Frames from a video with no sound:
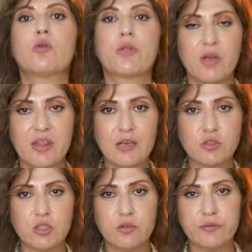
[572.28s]
or
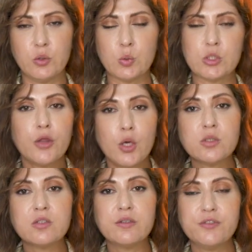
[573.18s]
3,000 reviews.
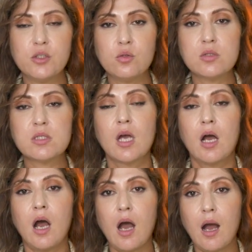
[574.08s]
Those reviews
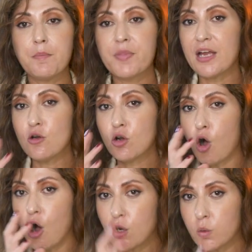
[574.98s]
they look
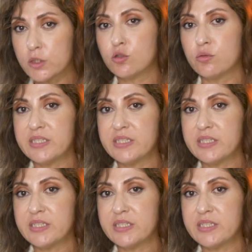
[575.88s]
awkward to